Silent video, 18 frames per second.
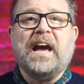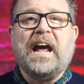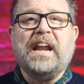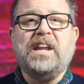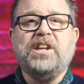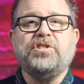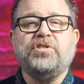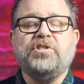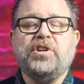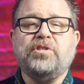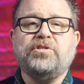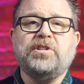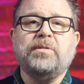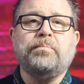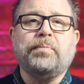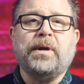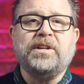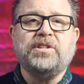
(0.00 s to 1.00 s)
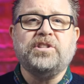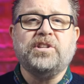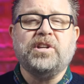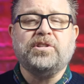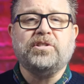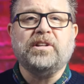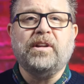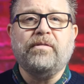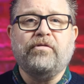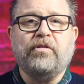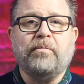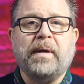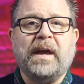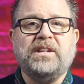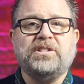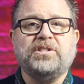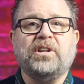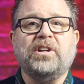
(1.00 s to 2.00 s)
and introducing prejudicial
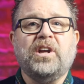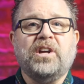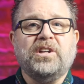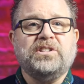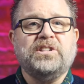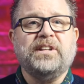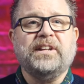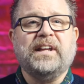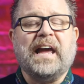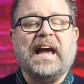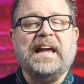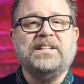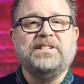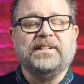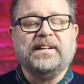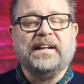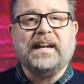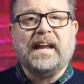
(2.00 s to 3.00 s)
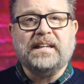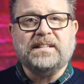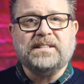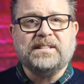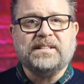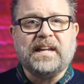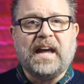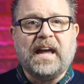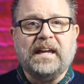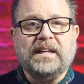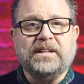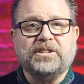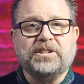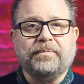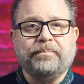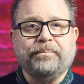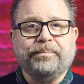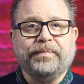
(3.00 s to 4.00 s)
information to the case at a late stage.